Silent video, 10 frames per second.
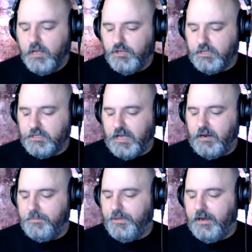You can
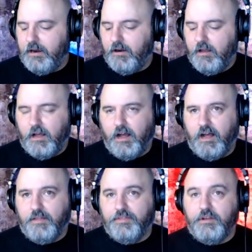sign up there.
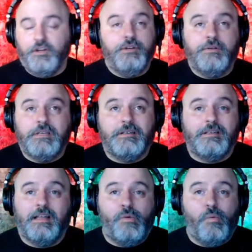The good news
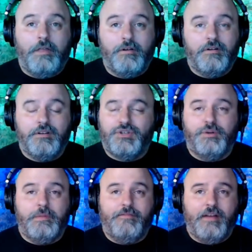is that the weather
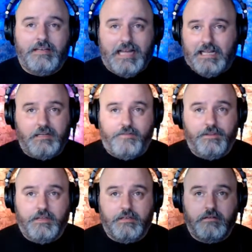should be fantastic
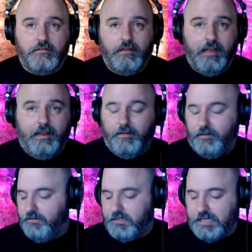for this.
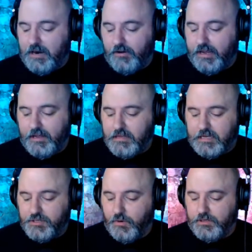Saturday, I
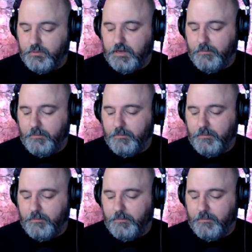think it's going to be